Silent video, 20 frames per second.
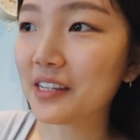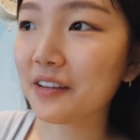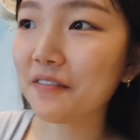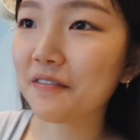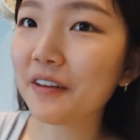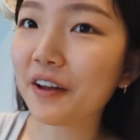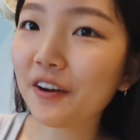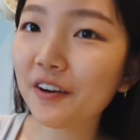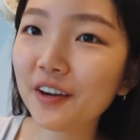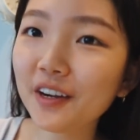a
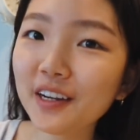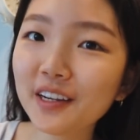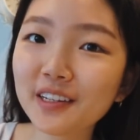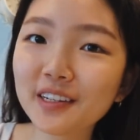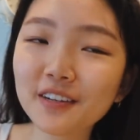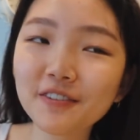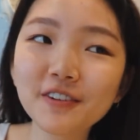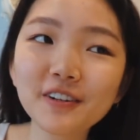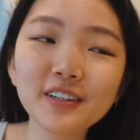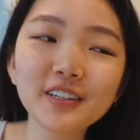very
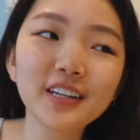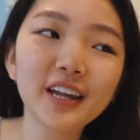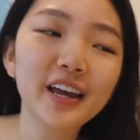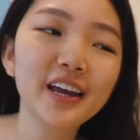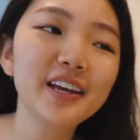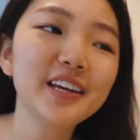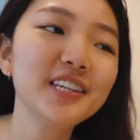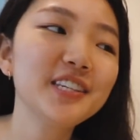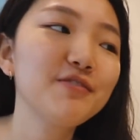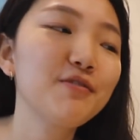different
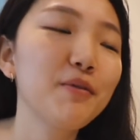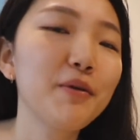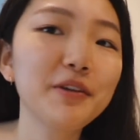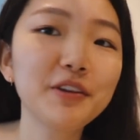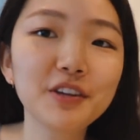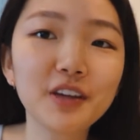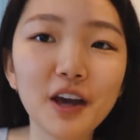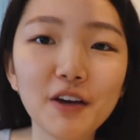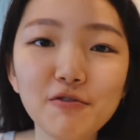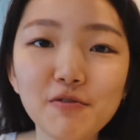taste from what
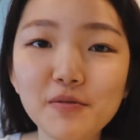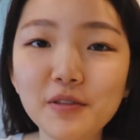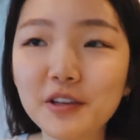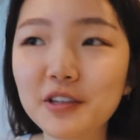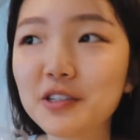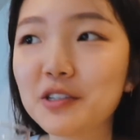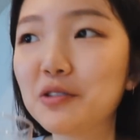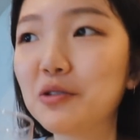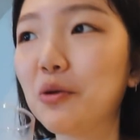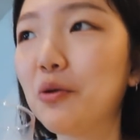you get from the
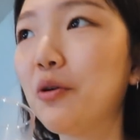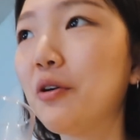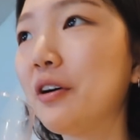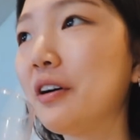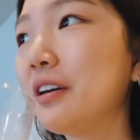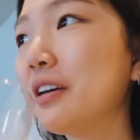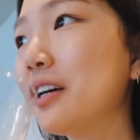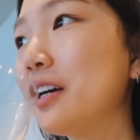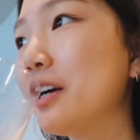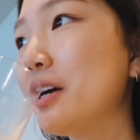
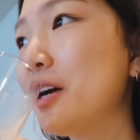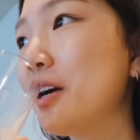store,